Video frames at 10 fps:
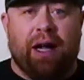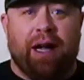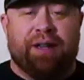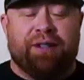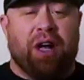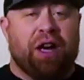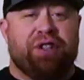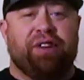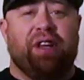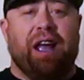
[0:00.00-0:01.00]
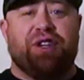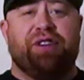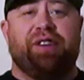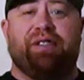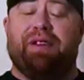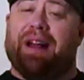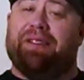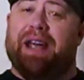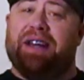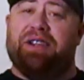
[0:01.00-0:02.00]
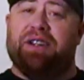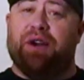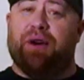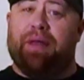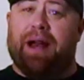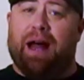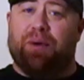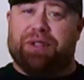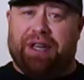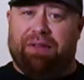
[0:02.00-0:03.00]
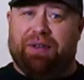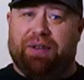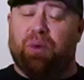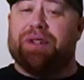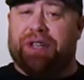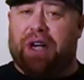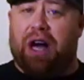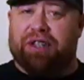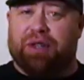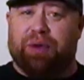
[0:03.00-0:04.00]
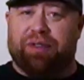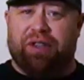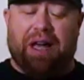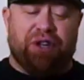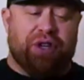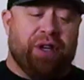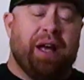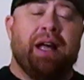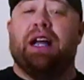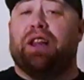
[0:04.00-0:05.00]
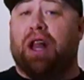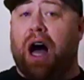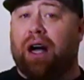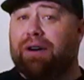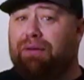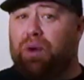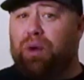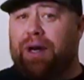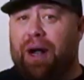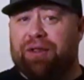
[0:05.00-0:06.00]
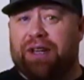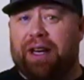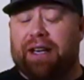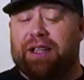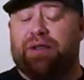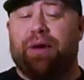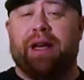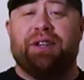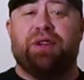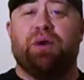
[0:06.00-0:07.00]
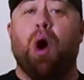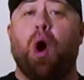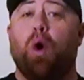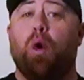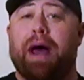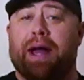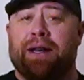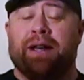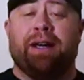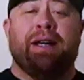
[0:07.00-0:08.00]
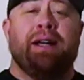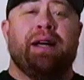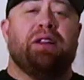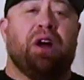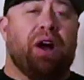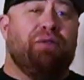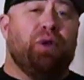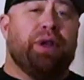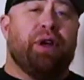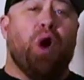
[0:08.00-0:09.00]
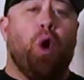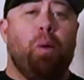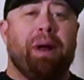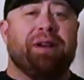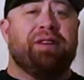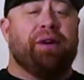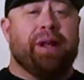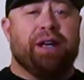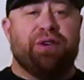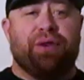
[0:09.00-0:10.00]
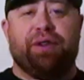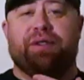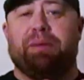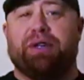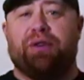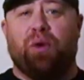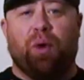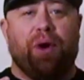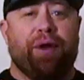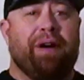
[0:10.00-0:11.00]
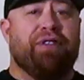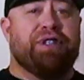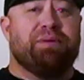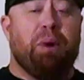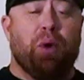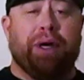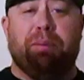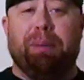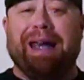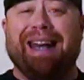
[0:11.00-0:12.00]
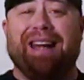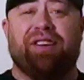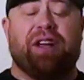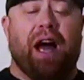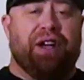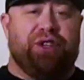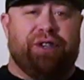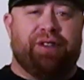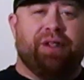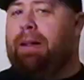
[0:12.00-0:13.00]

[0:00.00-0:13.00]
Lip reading: Scotch selections. In fact, the 18-year that I was gifted was a Costco selection. Lagavulin I was getting into, Oban. Lagavulin and Oban started introducing me to the world of smoky, peaty scotches.